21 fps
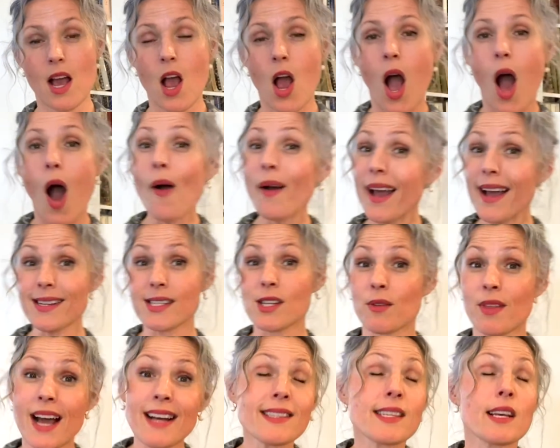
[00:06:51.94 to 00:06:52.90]
Okay, so
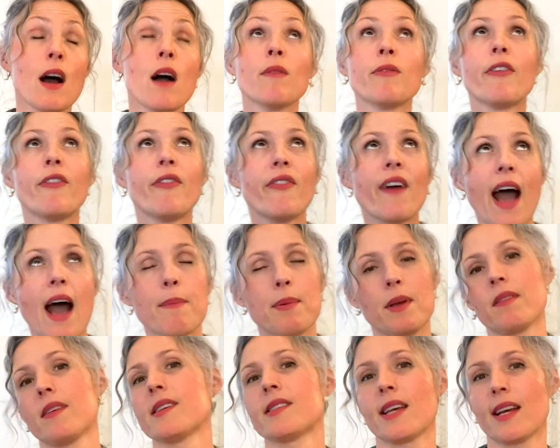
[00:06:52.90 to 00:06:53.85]
that's a
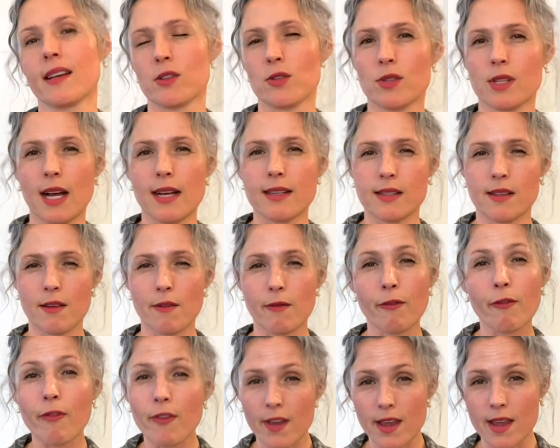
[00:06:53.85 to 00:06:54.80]
fabulous exercise, the
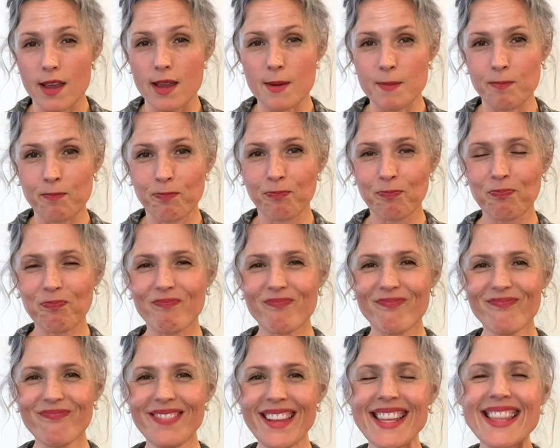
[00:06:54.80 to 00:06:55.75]
V.
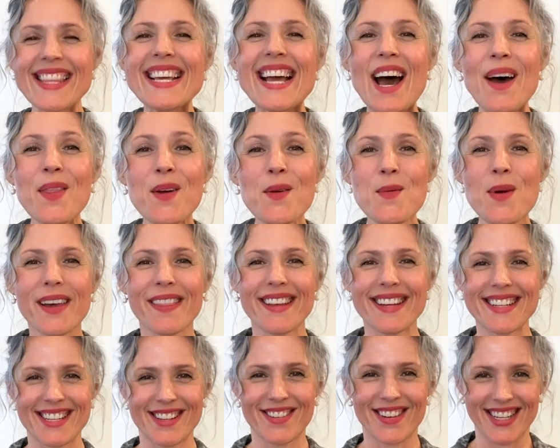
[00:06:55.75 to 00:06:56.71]
The other one
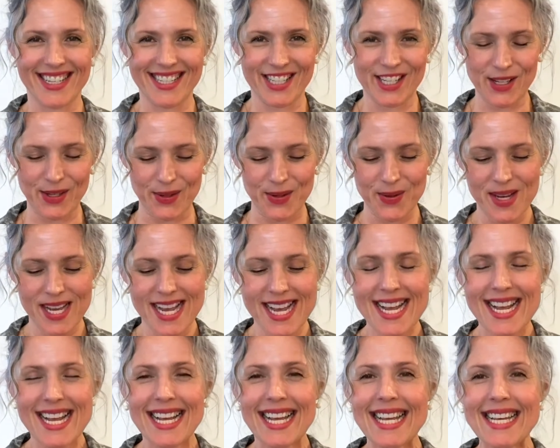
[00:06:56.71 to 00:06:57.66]
that you can do
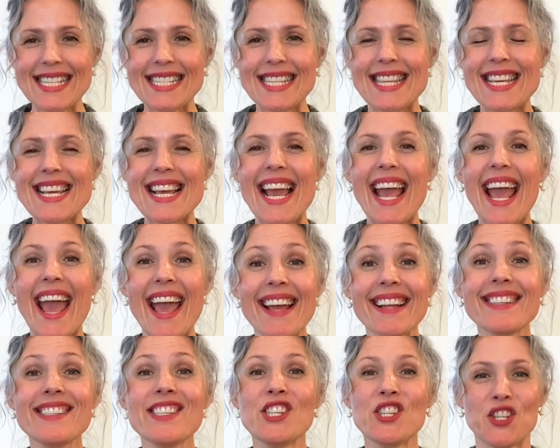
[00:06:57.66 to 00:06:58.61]
is the
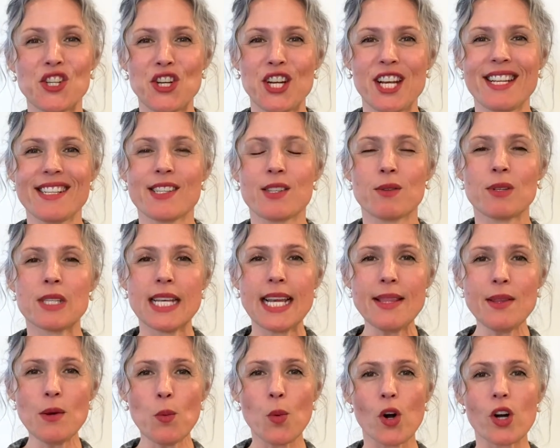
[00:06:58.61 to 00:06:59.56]
NG. So say
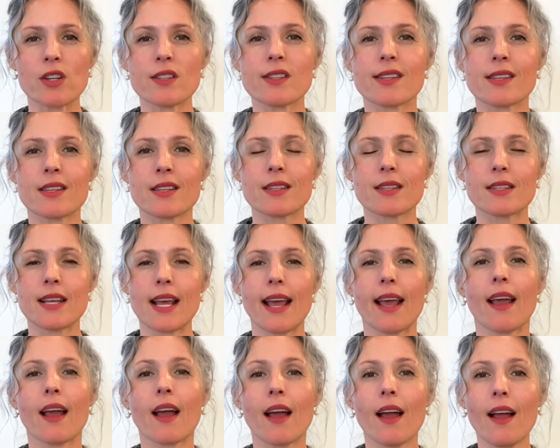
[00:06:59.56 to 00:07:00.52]
the word
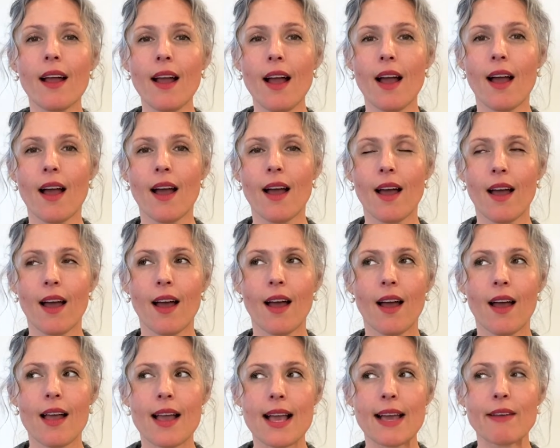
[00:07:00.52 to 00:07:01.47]
sing
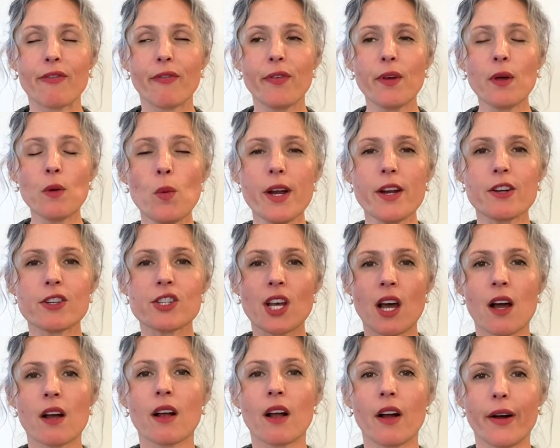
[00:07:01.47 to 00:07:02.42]
and feel your
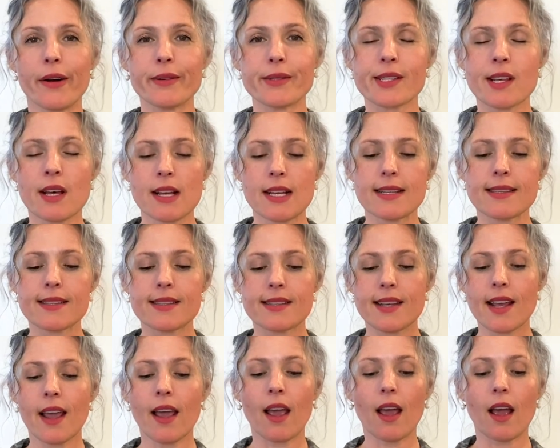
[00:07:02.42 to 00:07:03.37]
tongue goes.
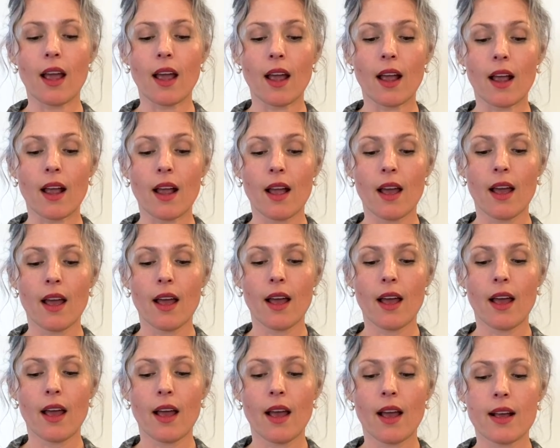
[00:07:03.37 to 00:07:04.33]
Sing.
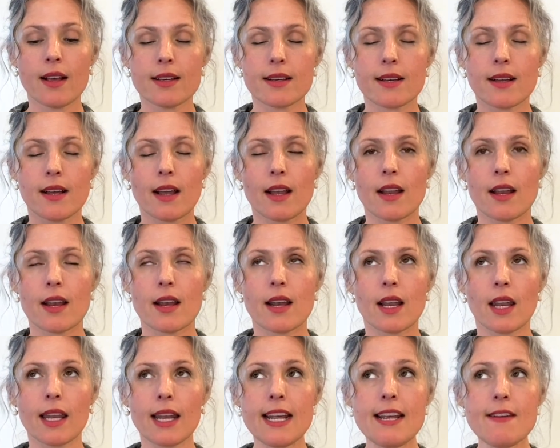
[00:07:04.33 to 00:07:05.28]

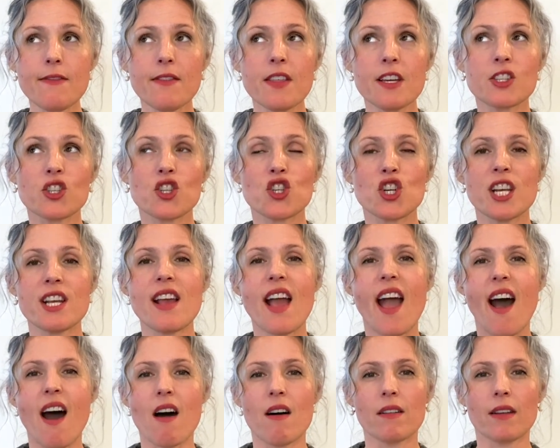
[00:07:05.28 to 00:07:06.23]
Leave the G
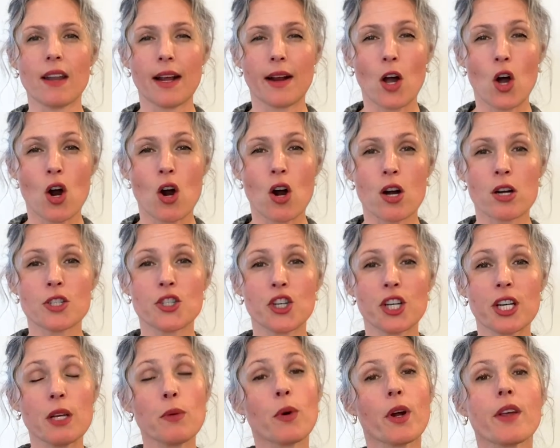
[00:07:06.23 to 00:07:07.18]
out like a hard
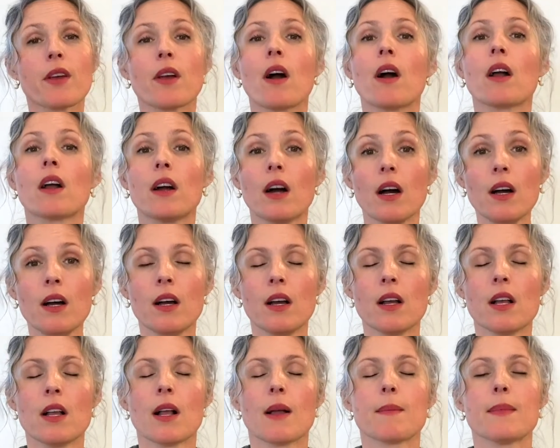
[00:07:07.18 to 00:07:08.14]
G where you go g,
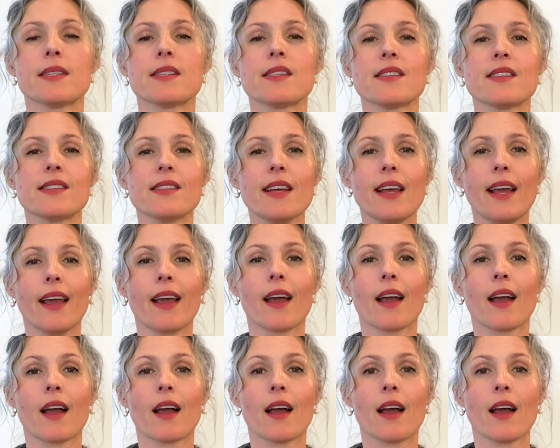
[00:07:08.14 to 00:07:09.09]
but
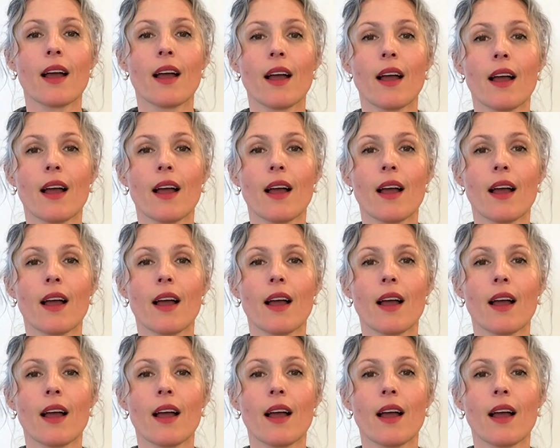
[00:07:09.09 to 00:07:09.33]
sing.